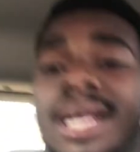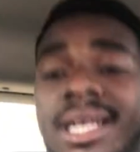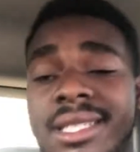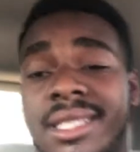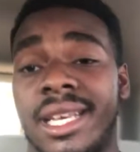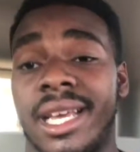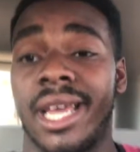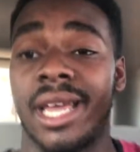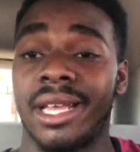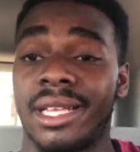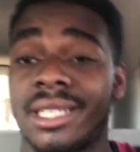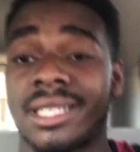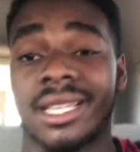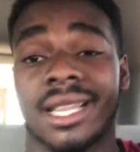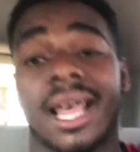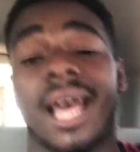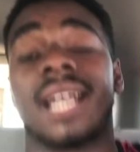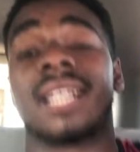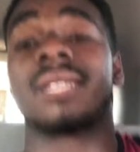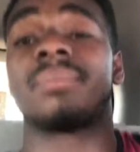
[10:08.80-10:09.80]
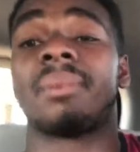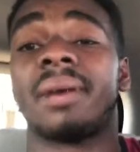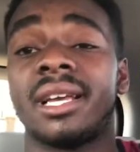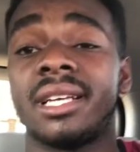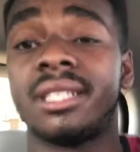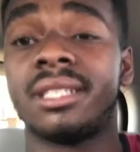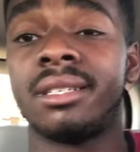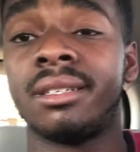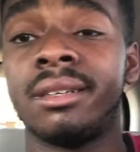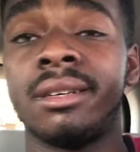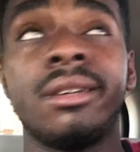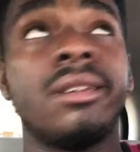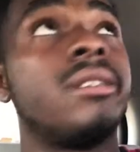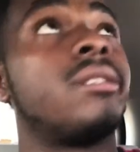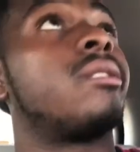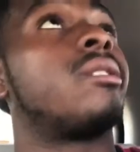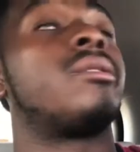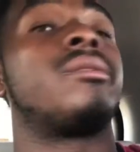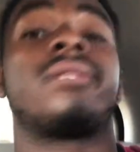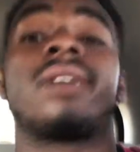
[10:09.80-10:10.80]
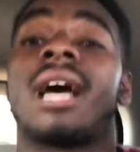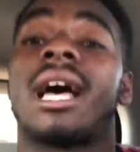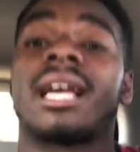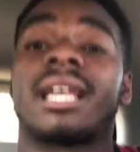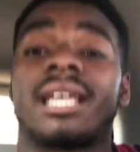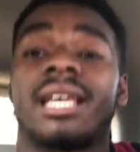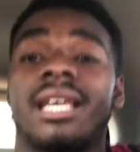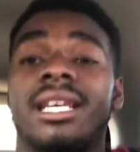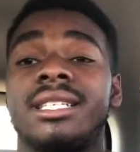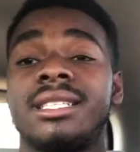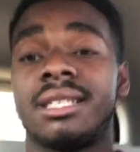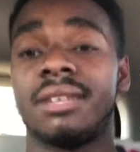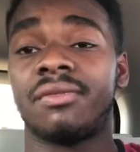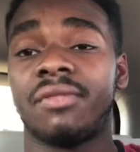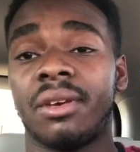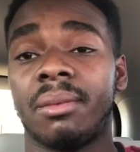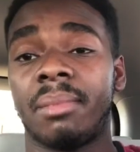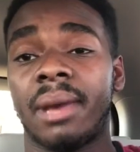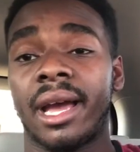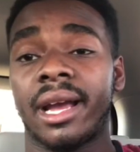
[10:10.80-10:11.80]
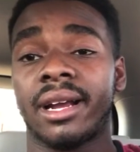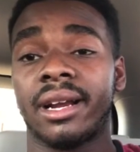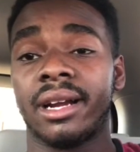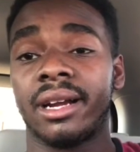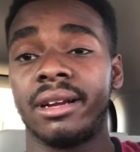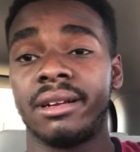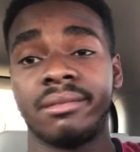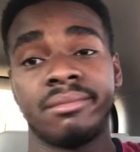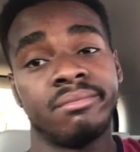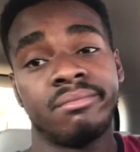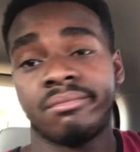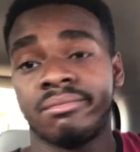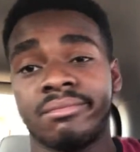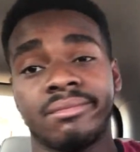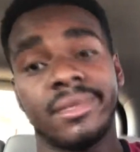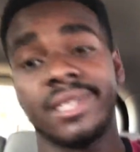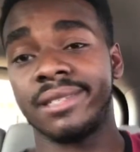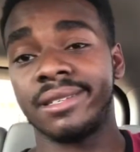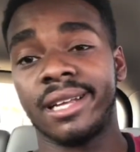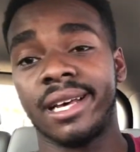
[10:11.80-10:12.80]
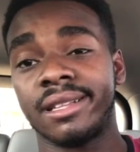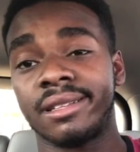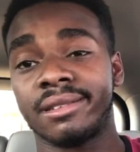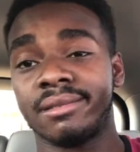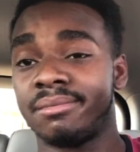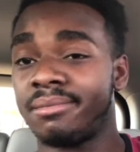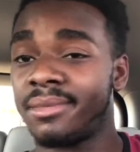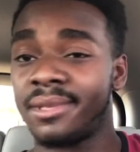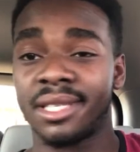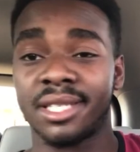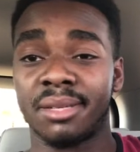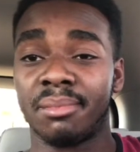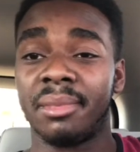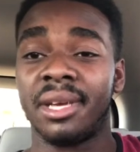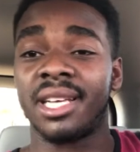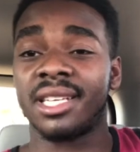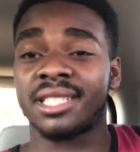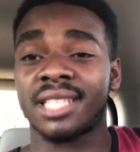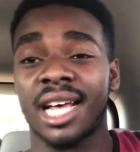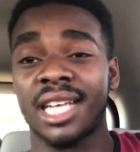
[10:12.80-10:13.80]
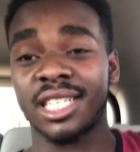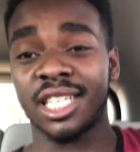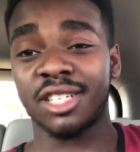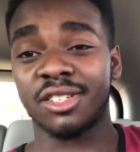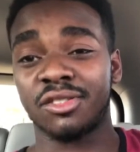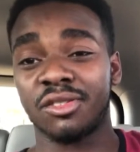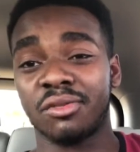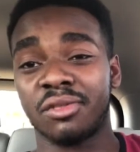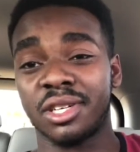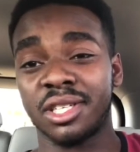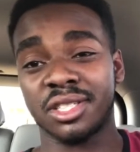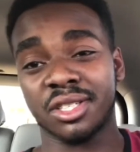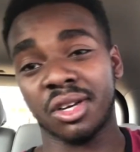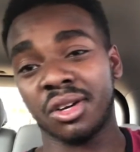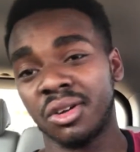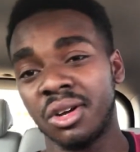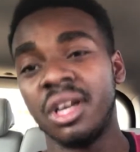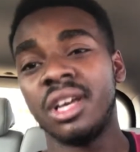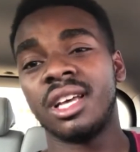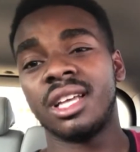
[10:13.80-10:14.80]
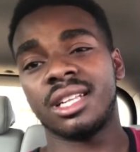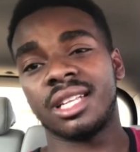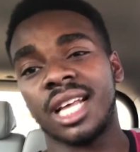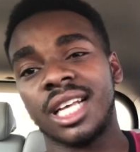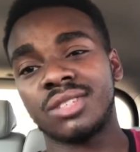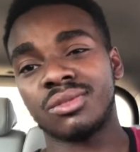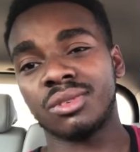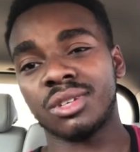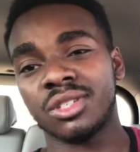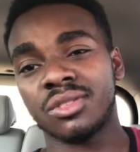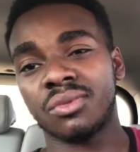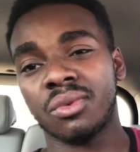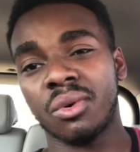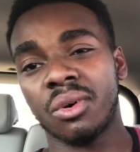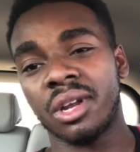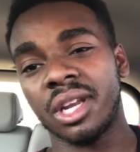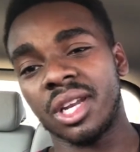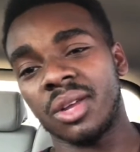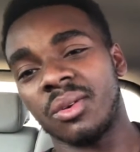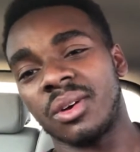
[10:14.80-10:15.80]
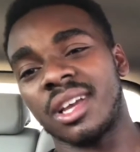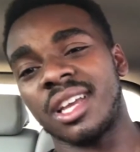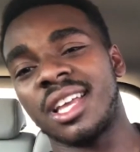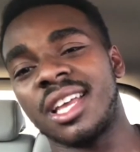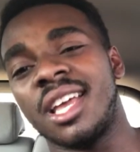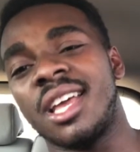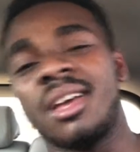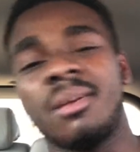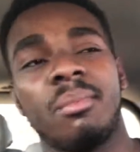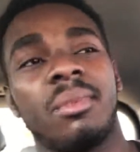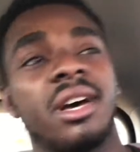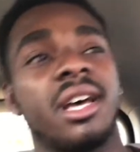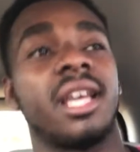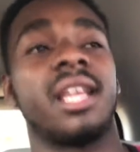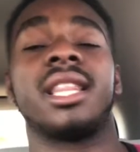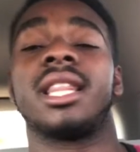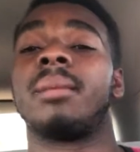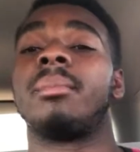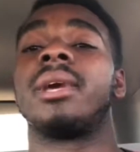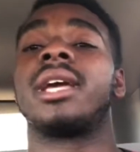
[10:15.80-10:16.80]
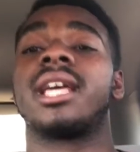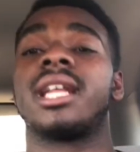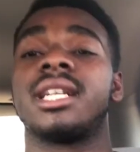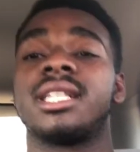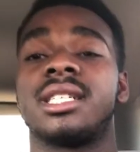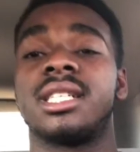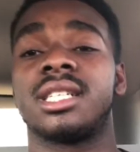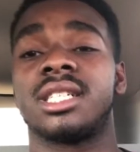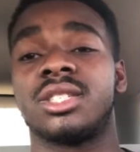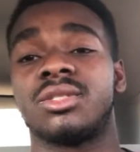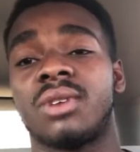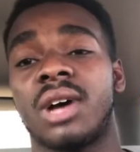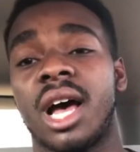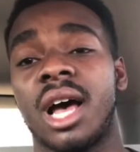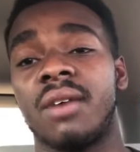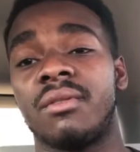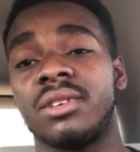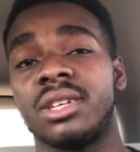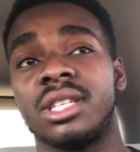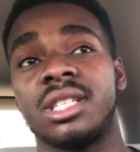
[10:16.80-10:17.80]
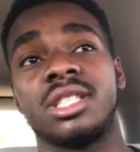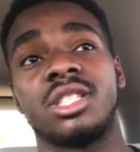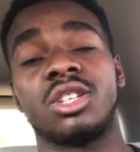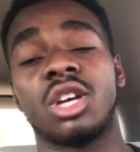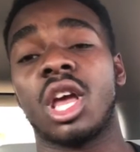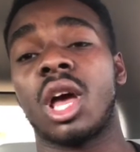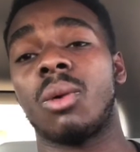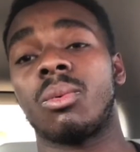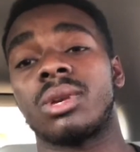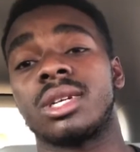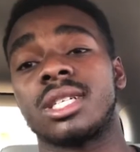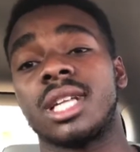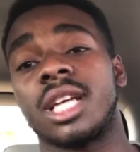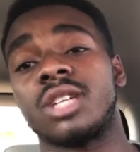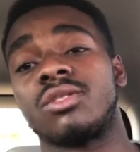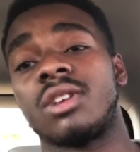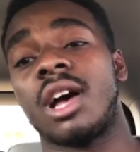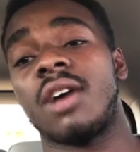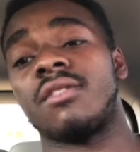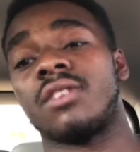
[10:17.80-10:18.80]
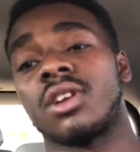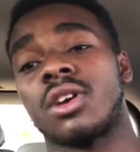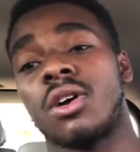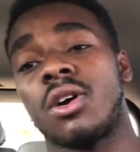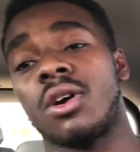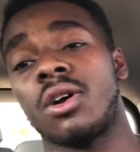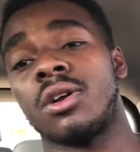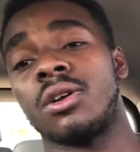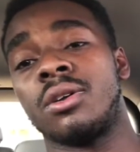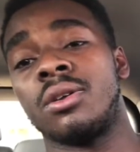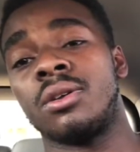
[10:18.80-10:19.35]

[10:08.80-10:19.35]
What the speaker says: I said, it's a lot of space. I can easily fit back here. it's nothing. It's a mid-size SUV, so that's what it's for anyway. But let me get into this drive and show y'all what it's like driving the car.